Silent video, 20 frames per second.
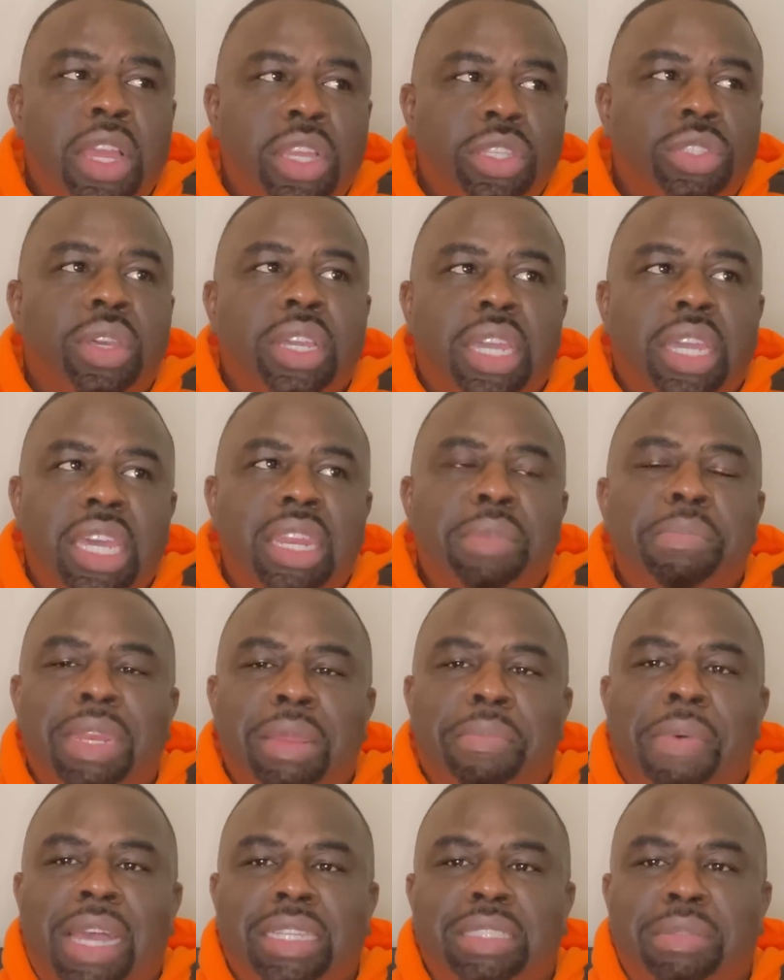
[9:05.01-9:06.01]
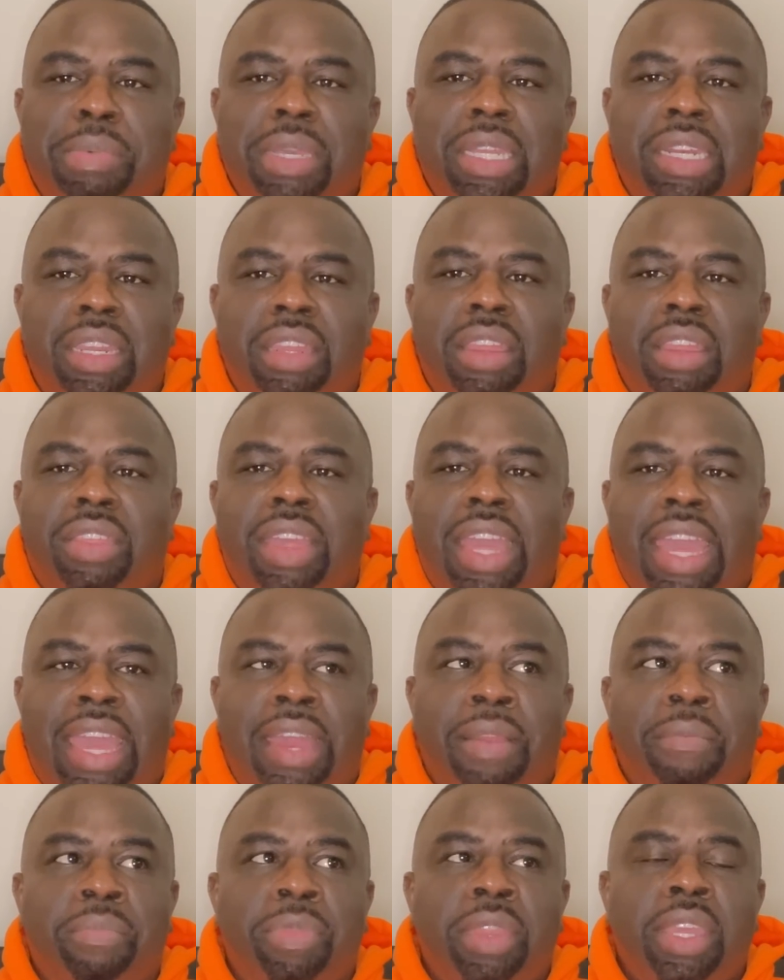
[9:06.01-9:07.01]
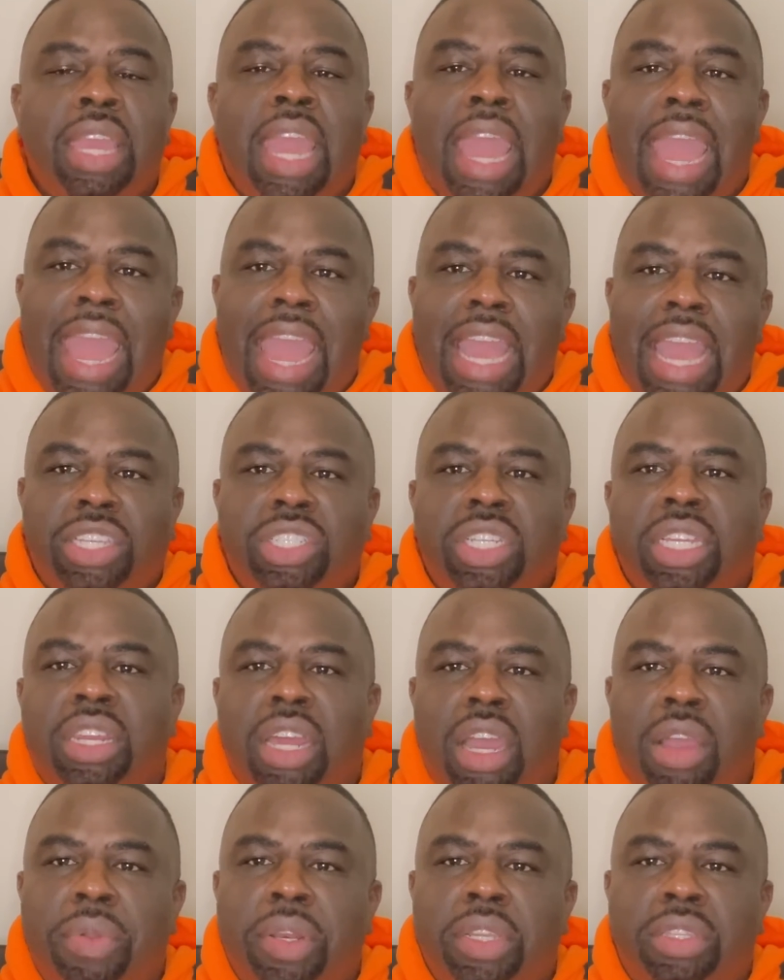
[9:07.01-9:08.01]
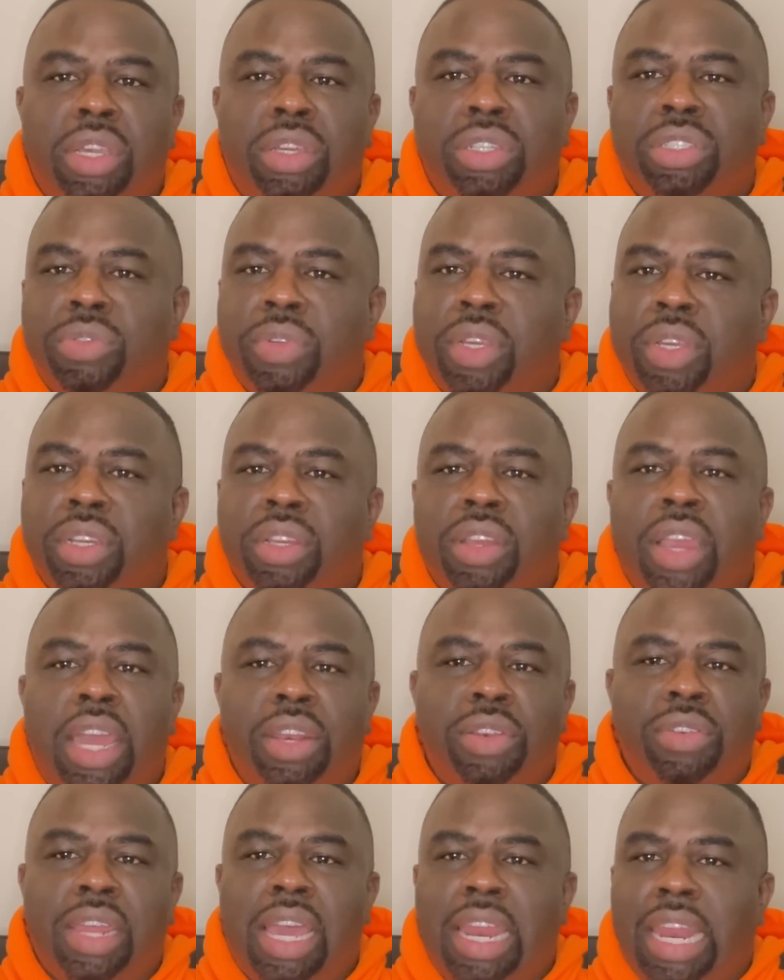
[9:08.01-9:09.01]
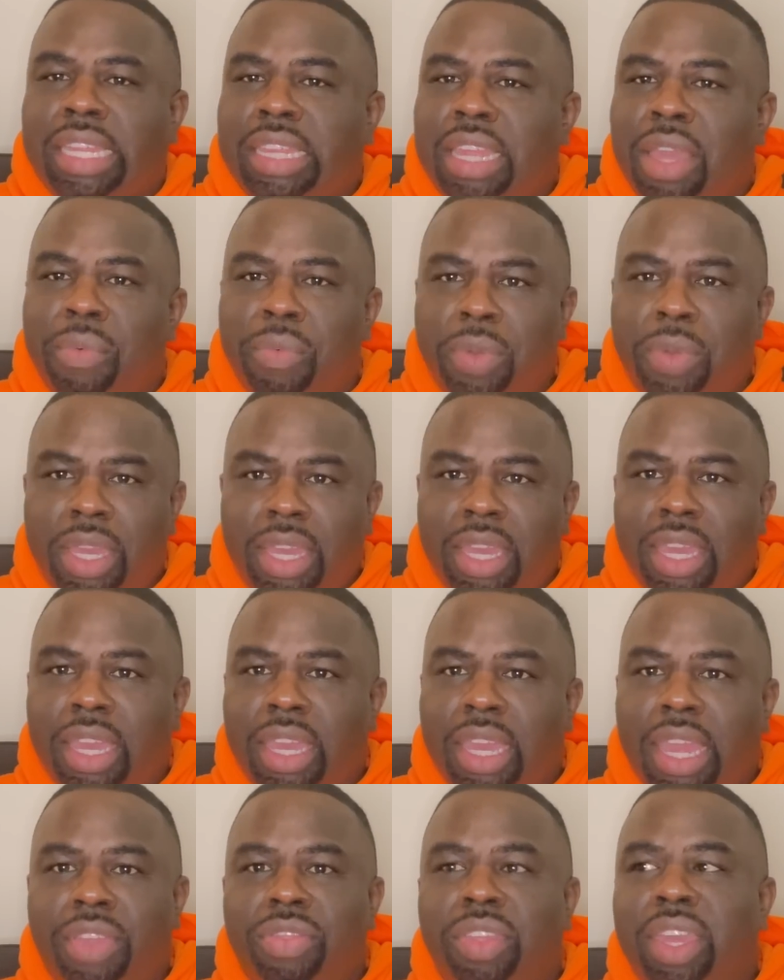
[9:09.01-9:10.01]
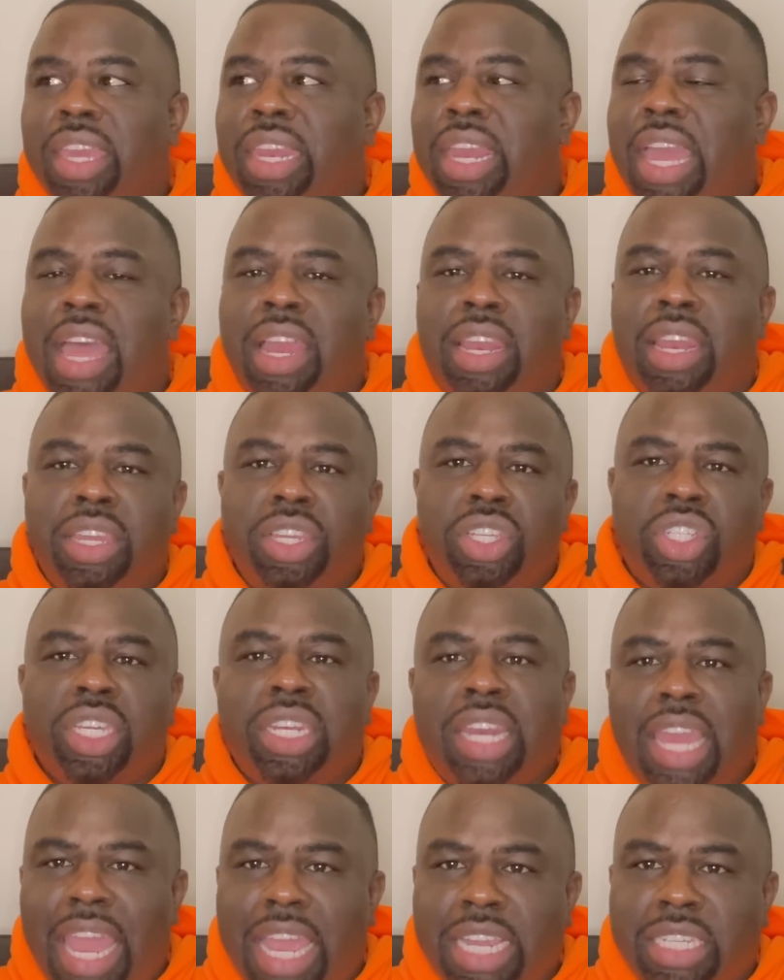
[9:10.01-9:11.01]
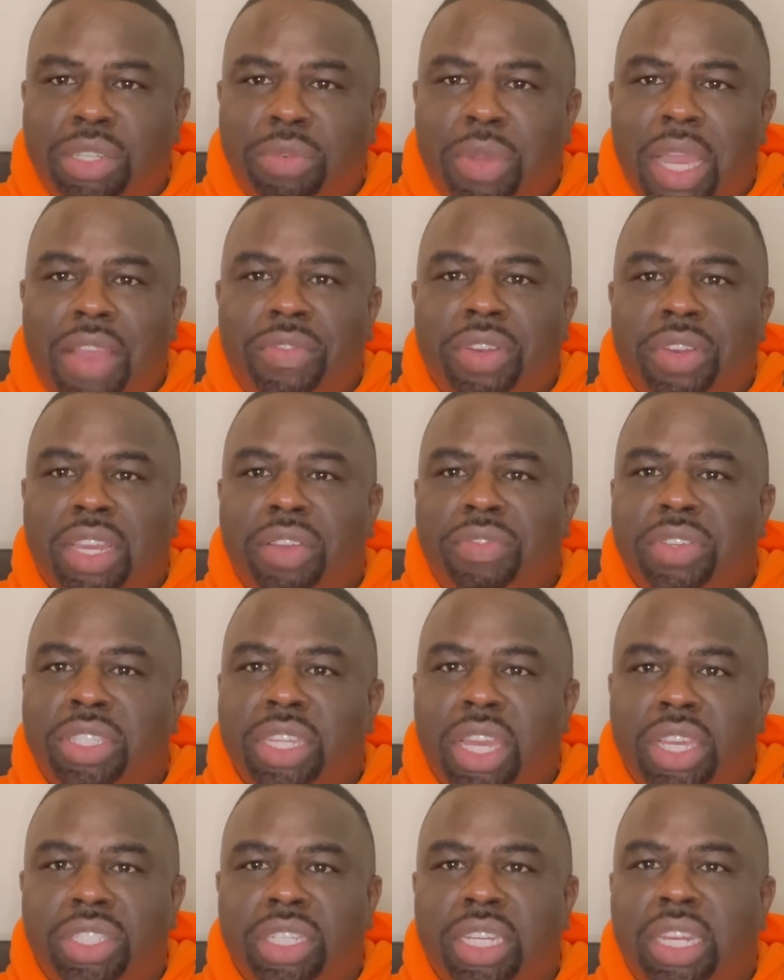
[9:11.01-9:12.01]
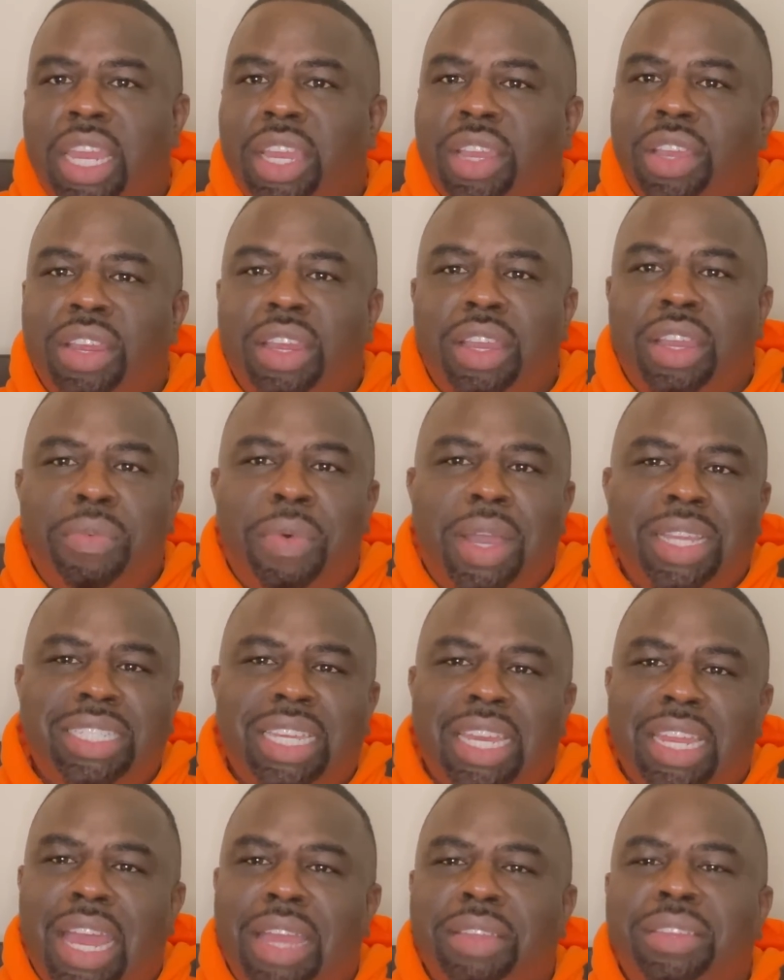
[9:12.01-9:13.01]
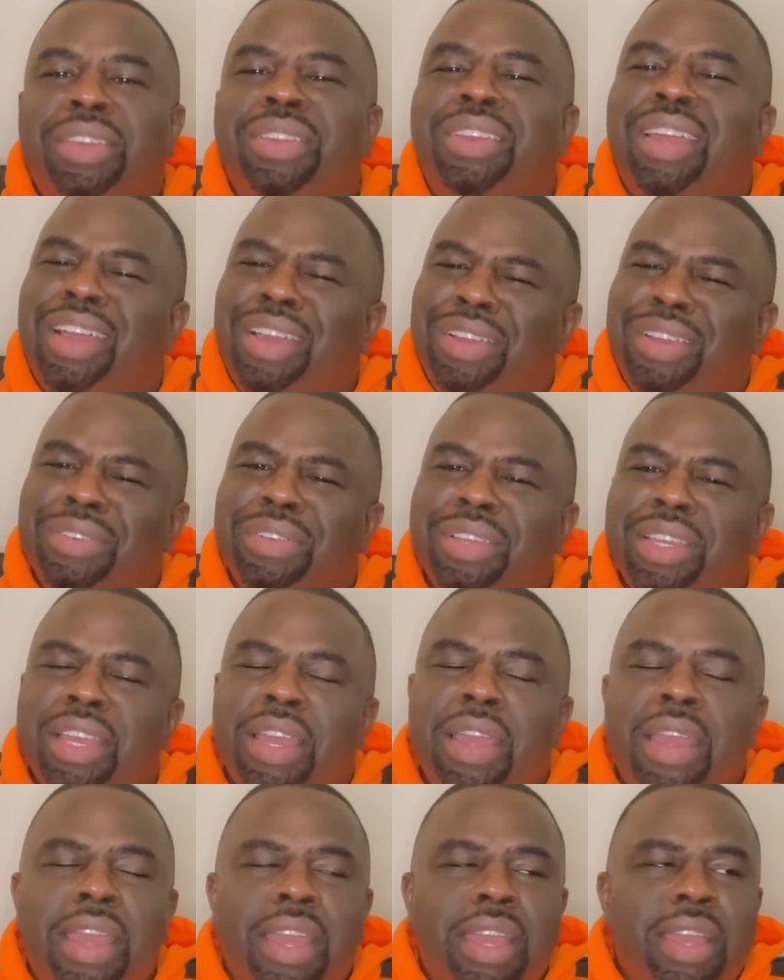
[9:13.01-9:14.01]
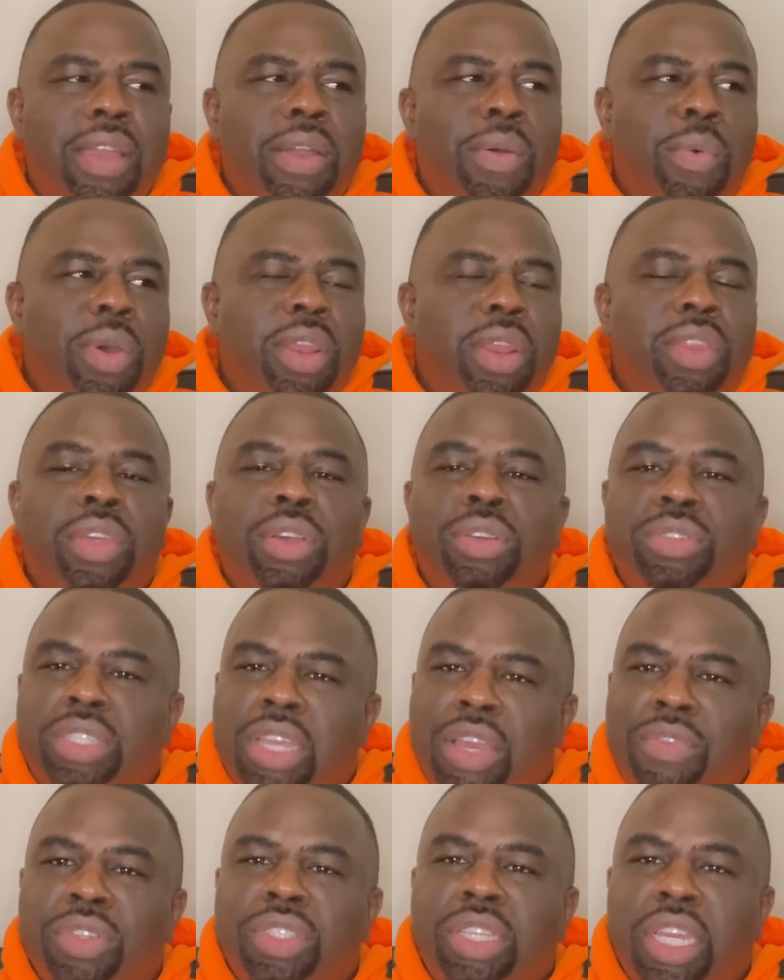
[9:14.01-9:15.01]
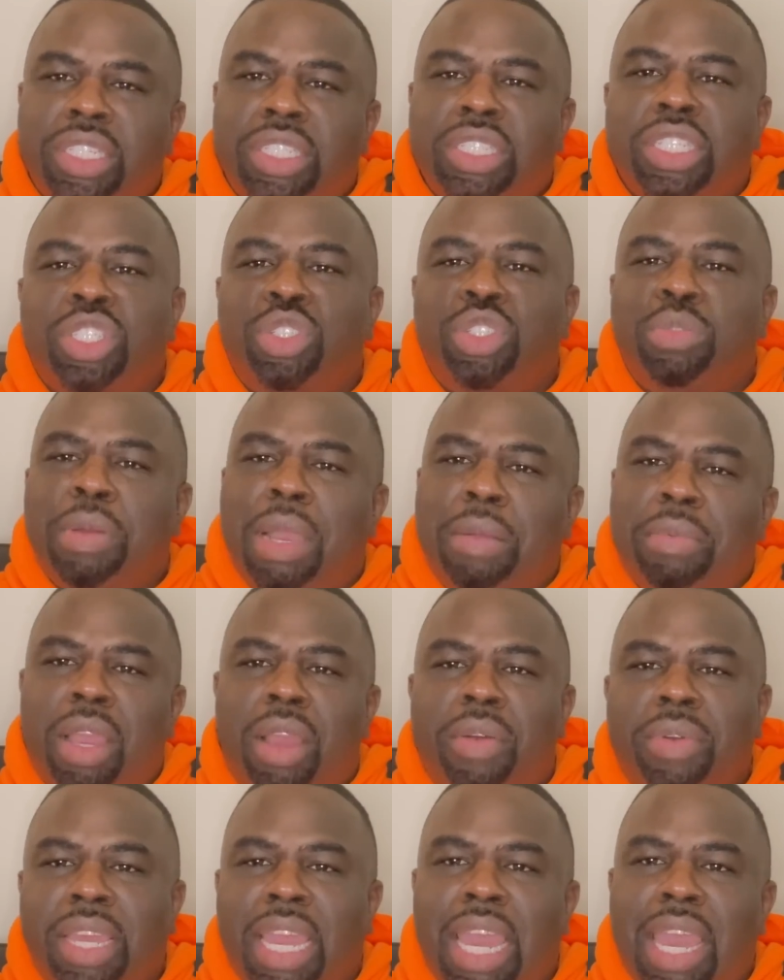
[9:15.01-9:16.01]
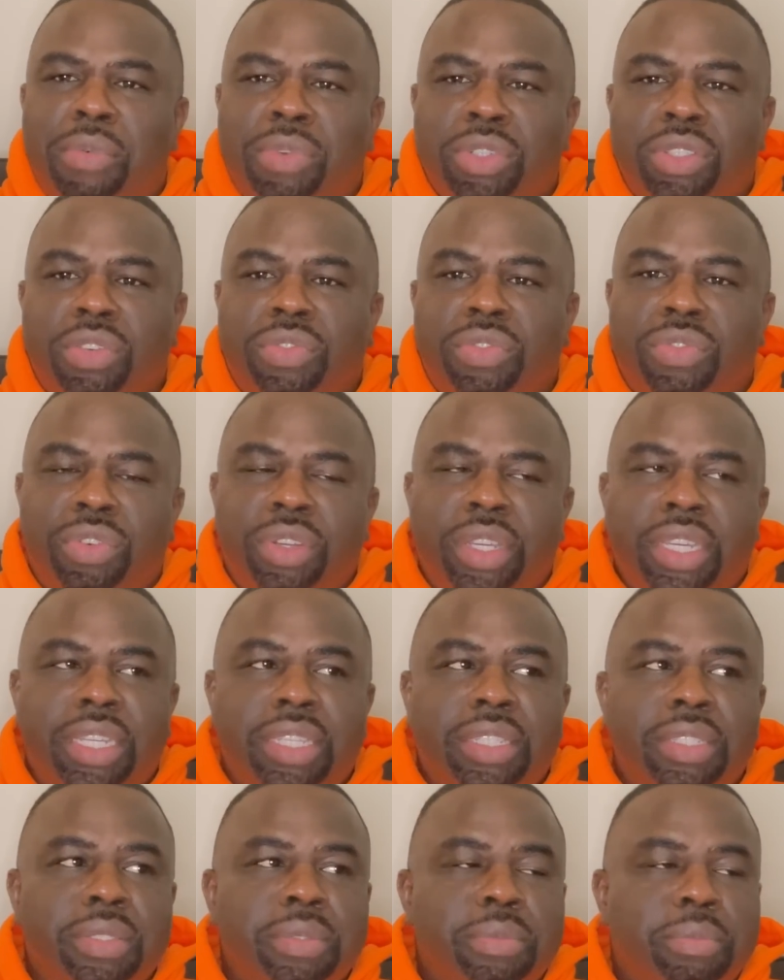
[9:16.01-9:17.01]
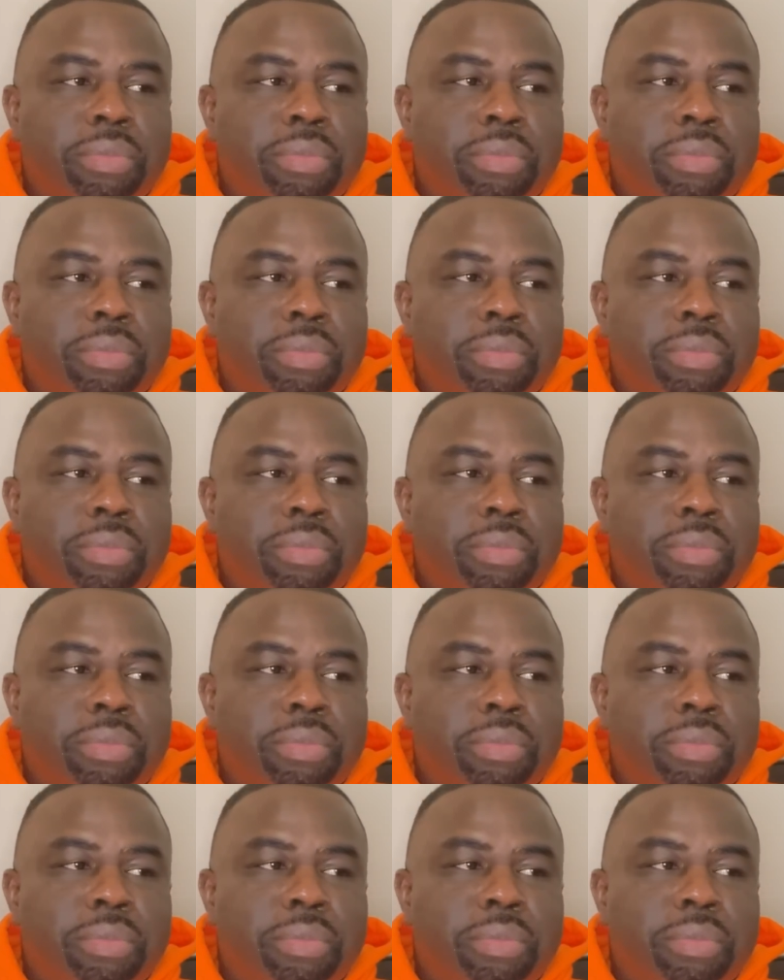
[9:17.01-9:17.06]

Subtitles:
So it could have been a possibility that Ashley had already told Sherelle, girl, I do not like that wig. And then Alicia and Ashley were having a conversation like, girl, why she had, you know, one of those conversations that you probably already had with your friend.